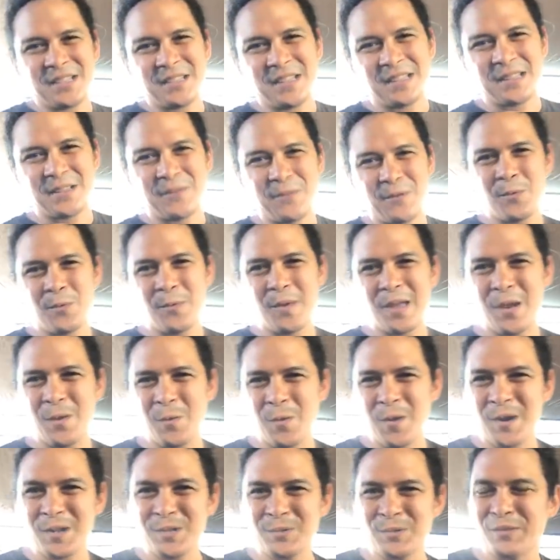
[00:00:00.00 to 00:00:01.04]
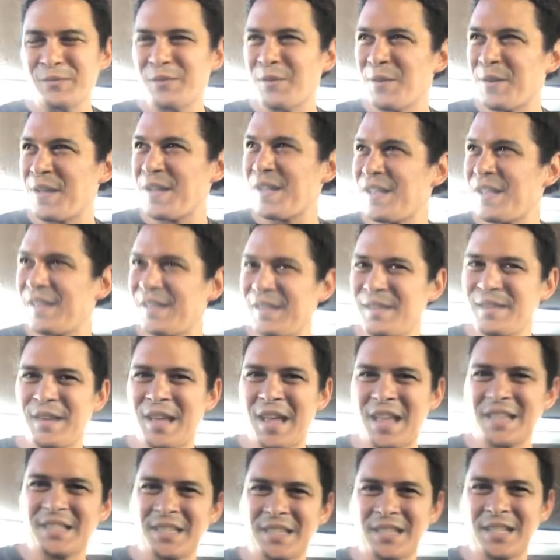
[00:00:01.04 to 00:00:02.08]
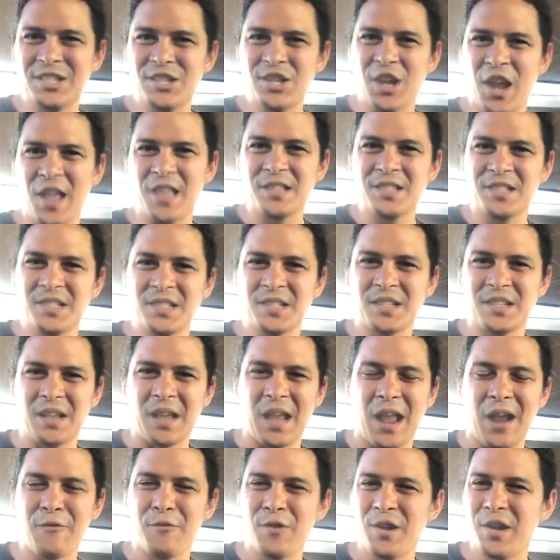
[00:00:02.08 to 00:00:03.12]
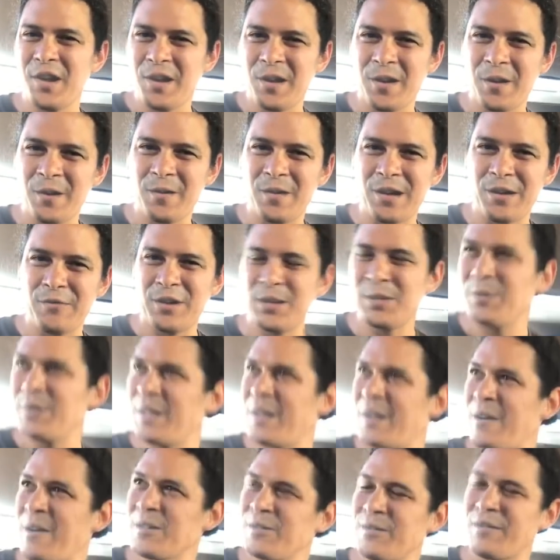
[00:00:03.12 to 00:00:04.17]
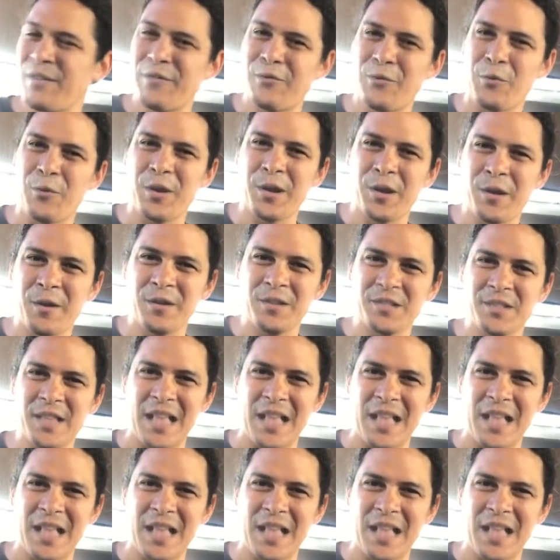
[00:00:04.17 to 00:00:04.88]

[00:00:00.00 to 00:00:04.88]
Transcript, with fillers: so like the, the way it works with voting, you guys get a chance every year, every two years, every four years.